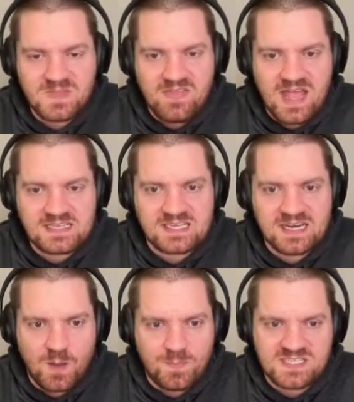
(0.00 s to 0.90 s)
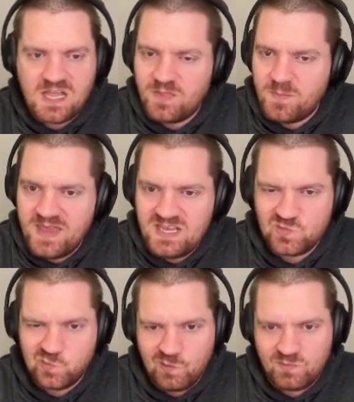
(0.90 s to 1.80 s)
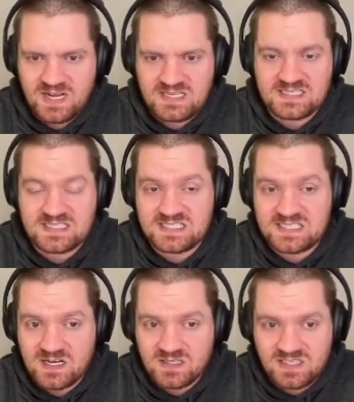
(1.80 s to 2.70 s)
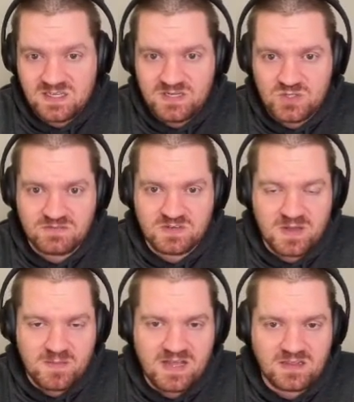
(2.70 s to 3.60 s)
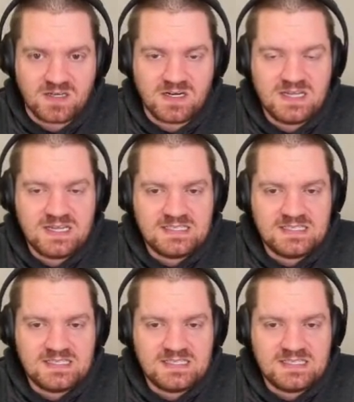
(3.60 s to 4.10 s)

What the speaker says: And that's going to help us out. The pace won't necessarily be driven by Baylor